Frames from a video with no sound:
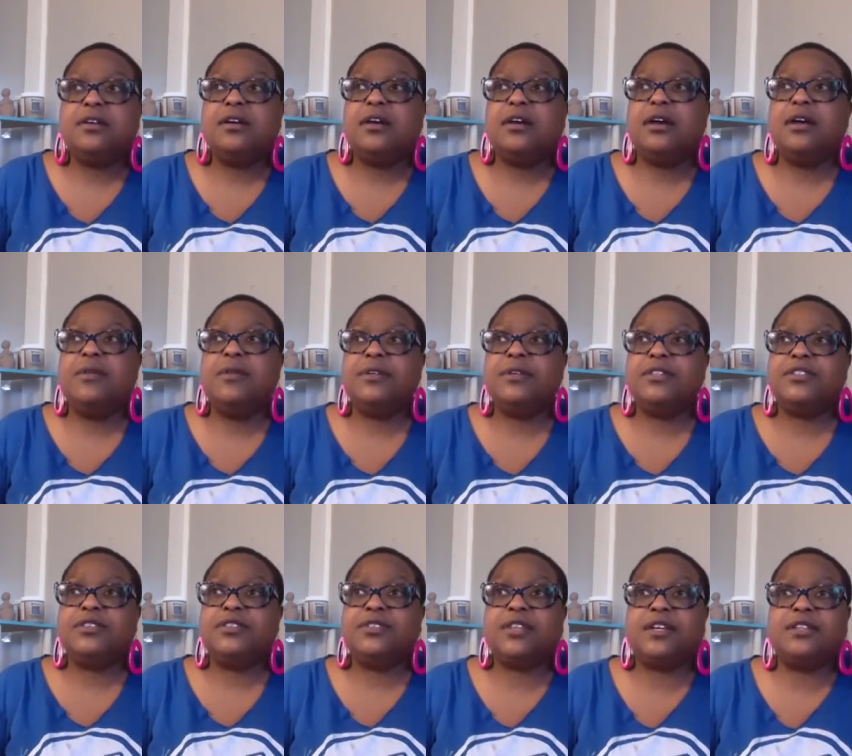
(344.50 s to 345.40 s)
um, in
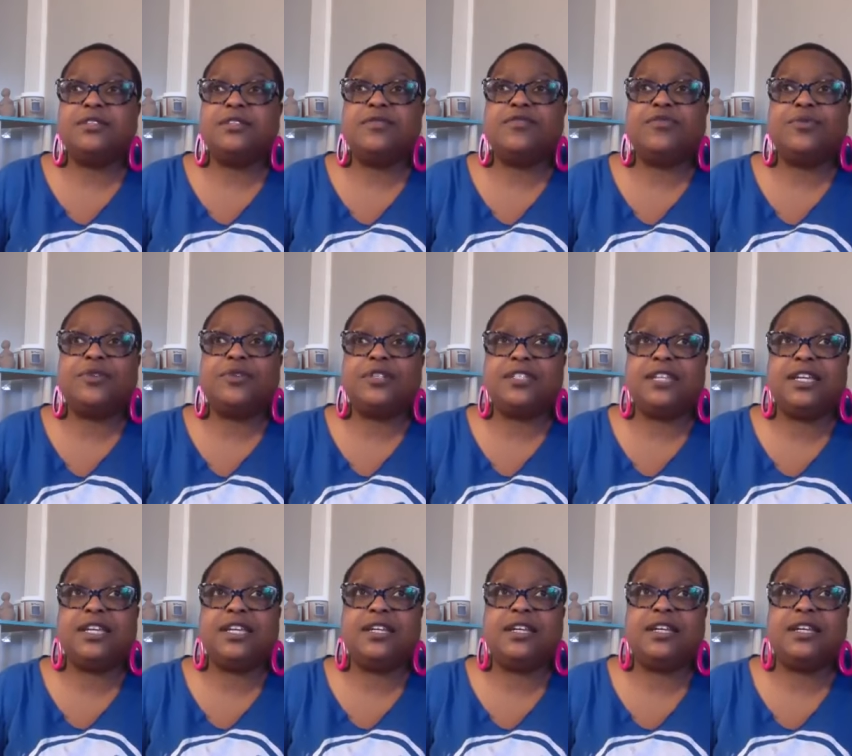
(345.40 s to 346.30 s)

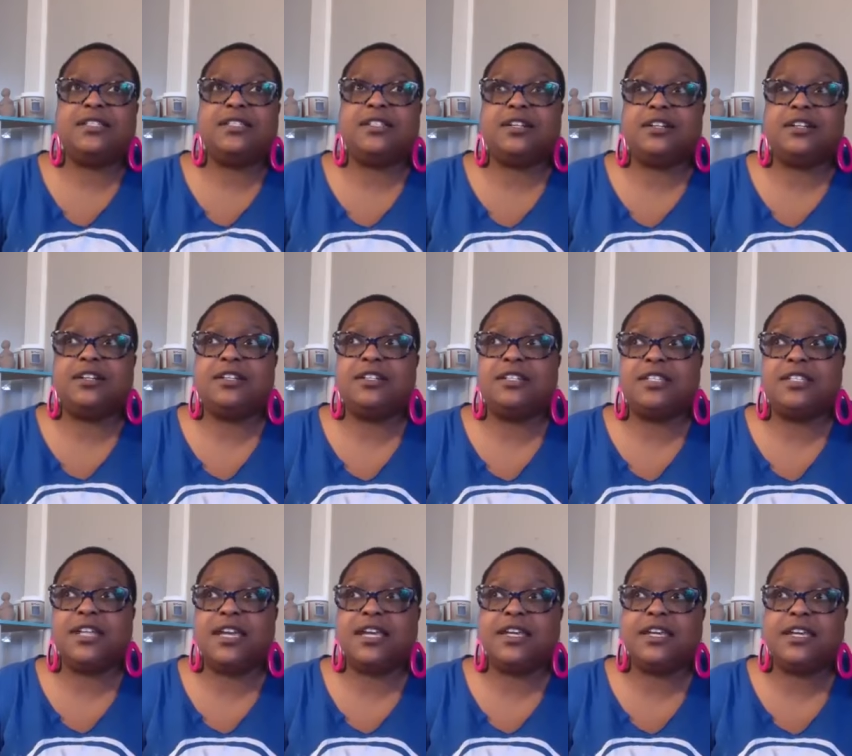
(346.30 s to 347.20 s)
2014 i started
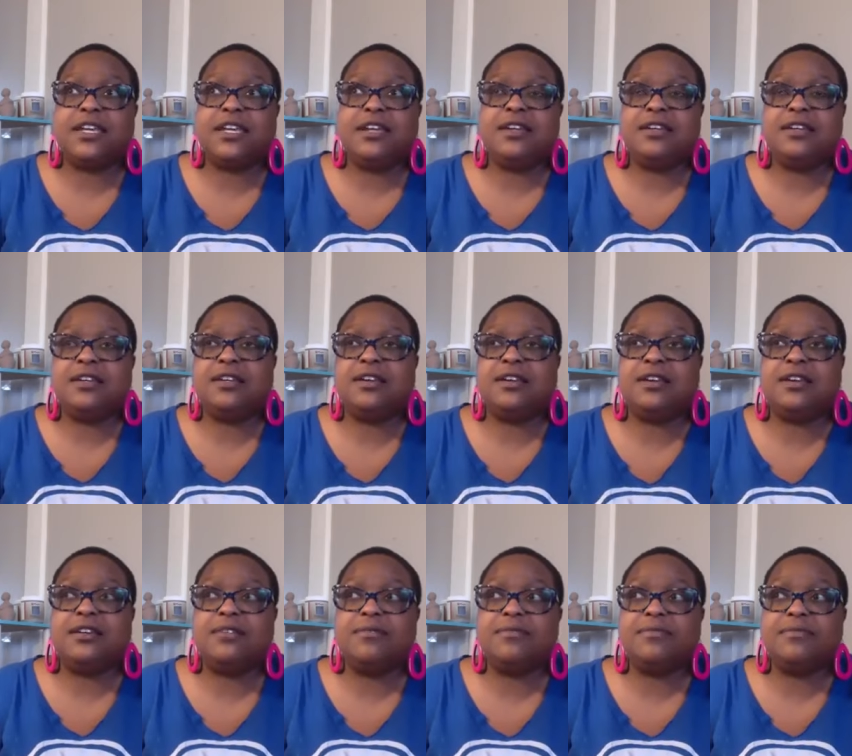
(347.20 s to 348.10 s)
taking
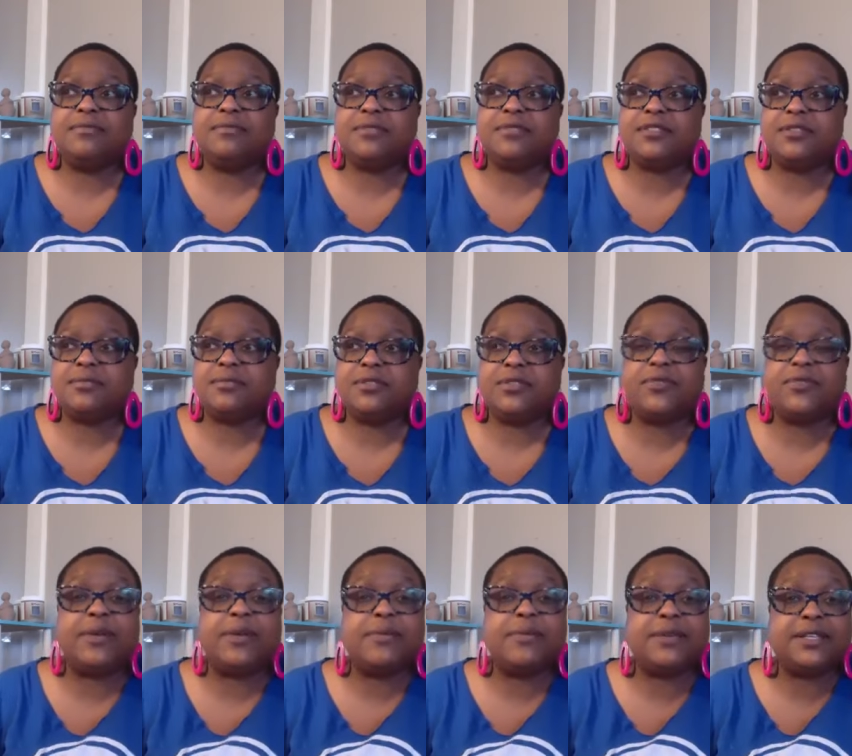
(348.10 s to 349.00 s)
um, some
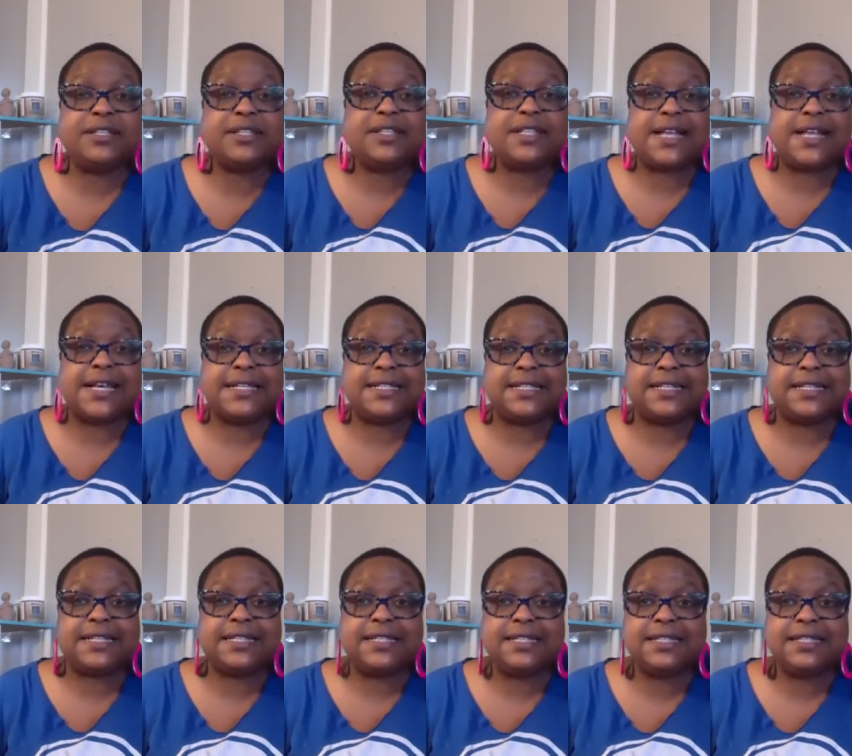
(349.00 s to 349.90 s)
ceramics
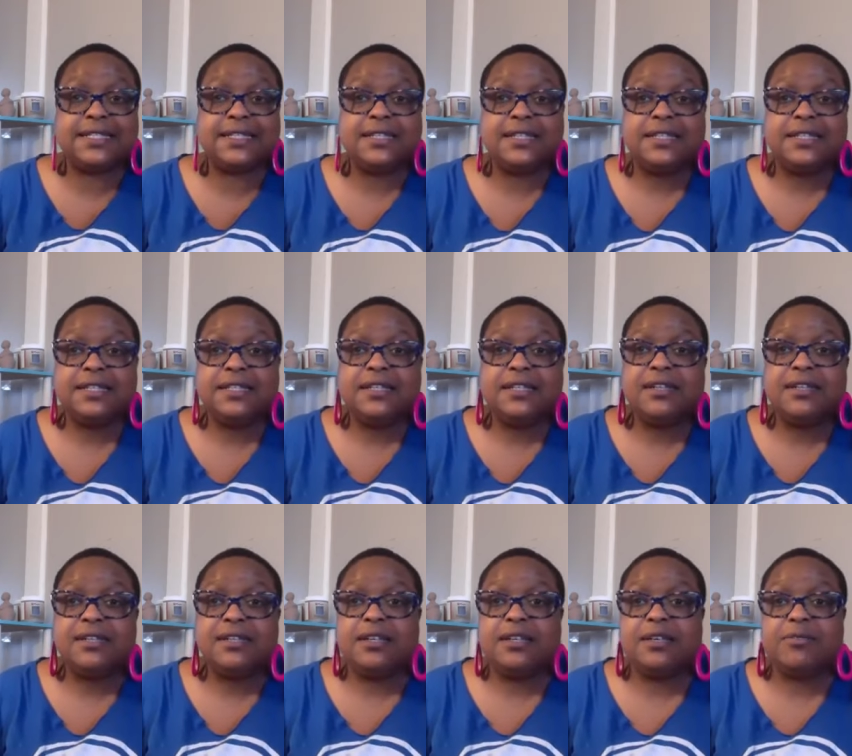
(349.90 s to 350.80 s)
classes
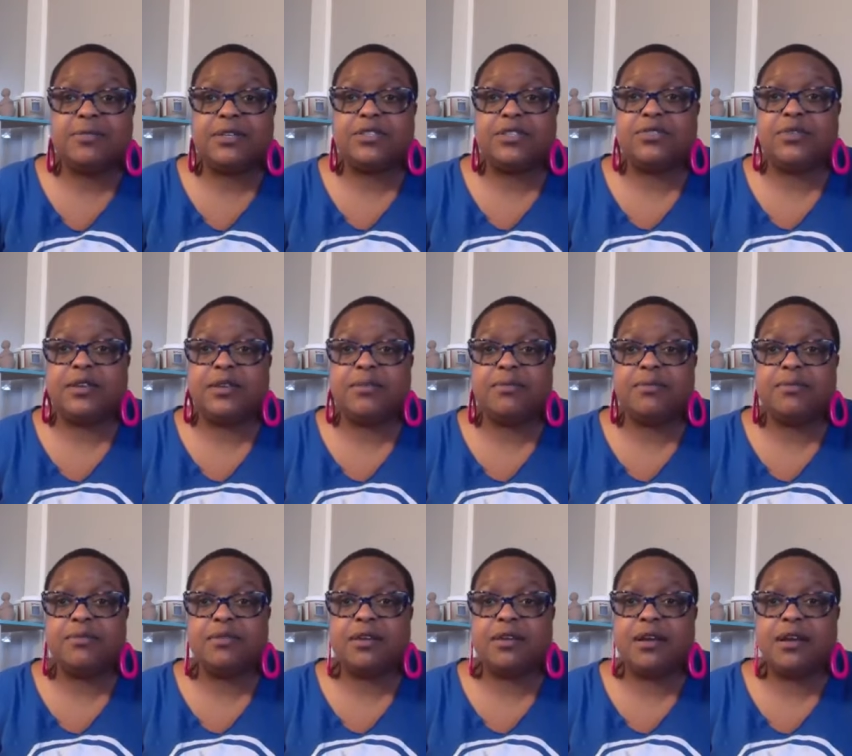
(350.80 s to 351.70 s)
in
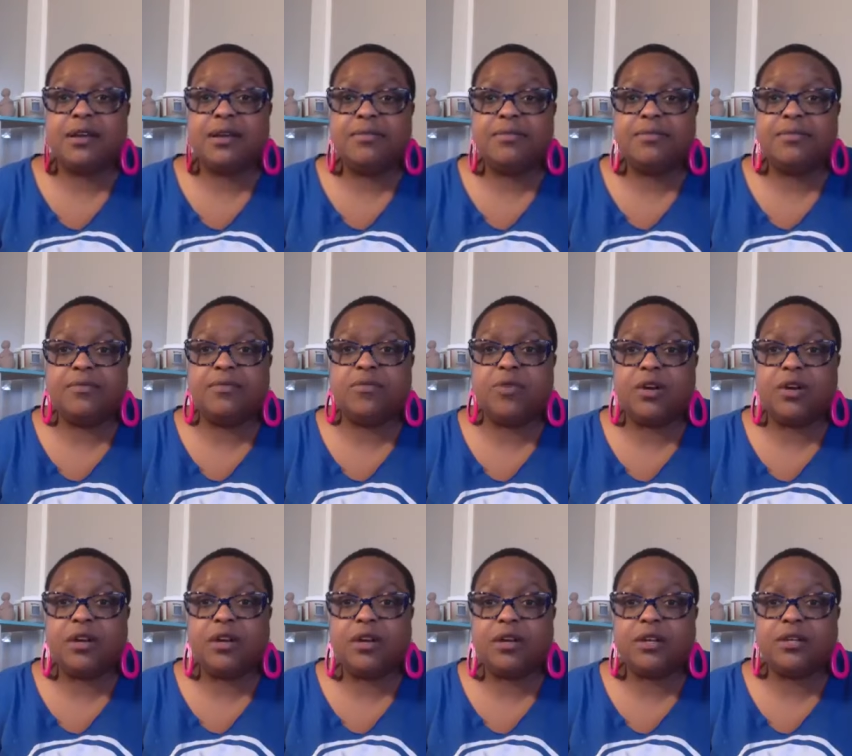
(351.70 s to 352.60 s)
between um,
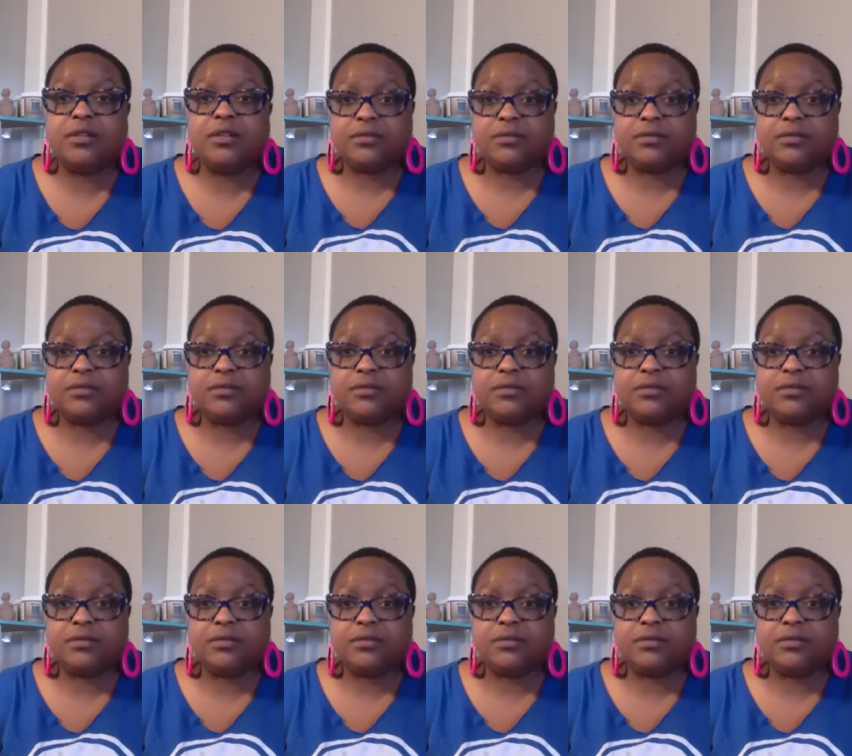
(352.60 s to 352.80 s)
work